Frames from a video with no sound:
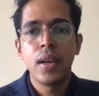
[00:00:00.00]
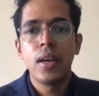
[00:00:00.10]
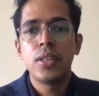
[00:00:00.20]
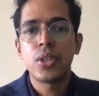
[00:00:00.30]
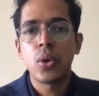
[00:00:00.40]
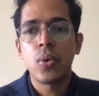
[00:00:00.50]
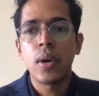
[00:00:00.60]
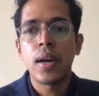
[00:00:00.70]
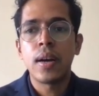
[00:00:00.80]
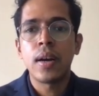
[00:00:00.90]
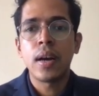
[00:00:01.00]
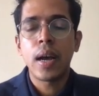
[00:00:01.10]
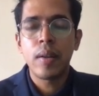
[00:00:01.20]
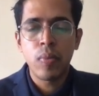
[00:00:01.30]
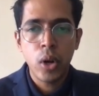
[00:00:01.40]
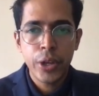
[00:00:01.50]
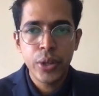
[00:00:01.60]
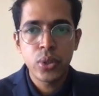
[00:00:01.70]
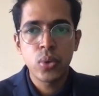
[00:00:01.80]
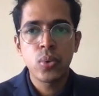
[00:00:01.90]
So I will walk
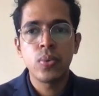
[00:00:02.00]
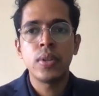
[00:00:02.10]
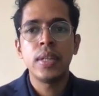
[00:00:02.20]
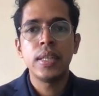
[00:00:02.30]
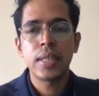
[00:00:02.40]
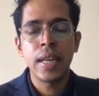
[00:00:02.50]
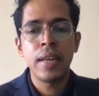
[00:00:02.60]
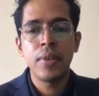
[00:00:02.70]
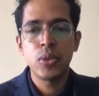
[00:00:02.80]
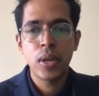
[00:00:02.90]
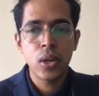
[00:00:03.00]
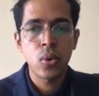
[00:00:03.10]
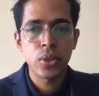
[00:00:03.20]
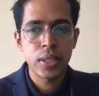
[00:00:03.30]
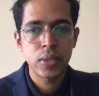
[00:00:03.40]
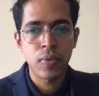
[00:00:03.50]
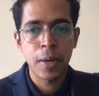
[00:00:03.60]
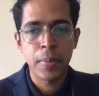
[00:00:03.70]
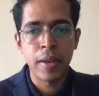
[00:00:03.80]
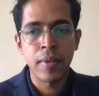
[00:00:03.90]
you through these individual courses
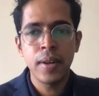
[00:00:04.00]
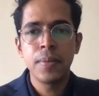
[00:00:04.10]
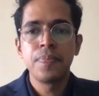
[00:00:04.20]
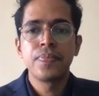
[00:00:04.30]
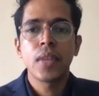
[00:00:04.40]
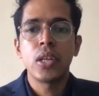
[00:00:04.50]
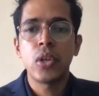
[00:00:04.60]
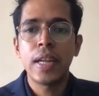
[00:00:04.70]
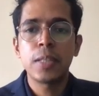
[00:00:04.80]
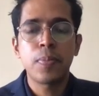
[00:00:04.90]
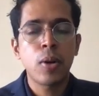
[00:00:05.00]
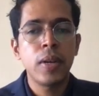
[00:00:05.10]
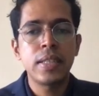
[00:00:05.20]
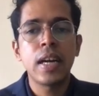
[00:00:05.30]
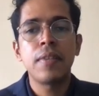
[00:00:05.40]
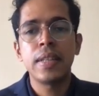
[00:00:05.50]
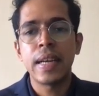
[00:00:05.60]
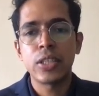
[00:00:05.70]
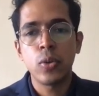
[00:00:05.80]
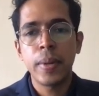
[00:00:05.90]
one by one. So let's probably start
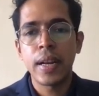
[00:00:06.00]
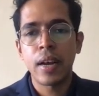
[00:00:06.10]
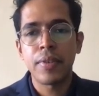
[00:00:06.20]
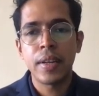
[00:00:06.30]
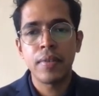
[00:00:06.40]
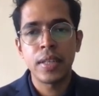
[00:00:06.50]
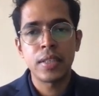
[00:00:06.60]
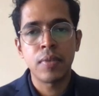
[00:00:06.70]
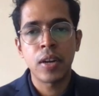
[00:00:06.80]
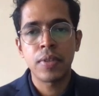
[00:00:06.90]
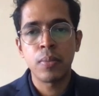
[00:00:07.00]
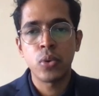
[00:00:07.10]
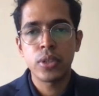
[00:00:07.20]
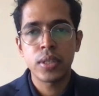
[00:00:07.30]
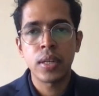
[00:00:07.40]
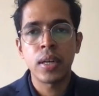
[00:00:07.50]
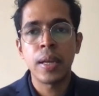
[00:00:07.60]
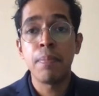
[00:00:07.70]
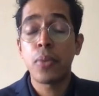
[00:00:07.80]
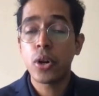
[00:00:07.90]
with SOP drafting. It's one of the most
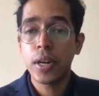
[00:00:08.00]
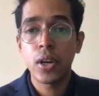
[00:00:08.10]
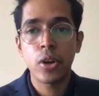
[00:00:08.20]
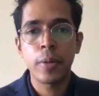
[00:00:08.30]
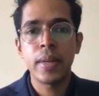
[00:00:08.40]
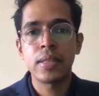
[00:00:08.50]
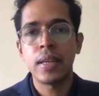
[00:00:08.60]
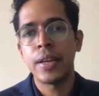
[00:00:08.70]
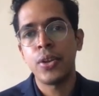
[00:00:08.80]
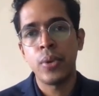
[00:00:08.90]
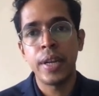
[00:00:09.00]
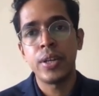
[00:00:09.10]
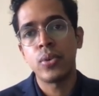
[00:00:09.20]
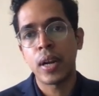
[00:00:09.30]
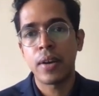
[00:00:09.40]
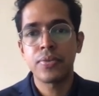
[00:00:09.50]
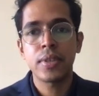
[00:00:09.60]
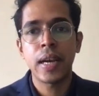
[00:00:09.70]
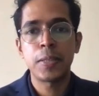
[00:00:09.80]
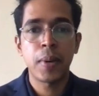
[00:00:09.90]
important documents that you need to
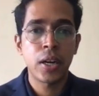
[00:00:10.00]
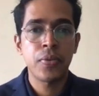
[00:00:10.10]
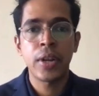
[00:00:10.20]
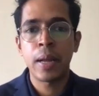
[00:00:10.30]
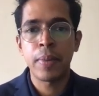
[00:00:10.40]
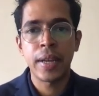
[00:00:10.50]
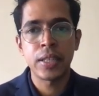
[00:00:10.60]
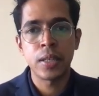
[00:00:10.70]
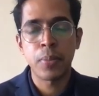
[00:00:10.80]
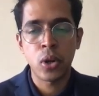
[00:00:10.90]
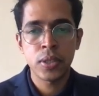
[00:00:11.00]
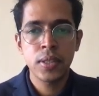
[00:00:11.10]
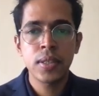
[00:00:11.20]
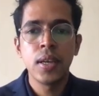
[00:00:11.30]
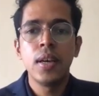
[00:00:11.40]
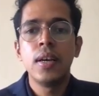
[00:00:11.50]
craft as part of your application process.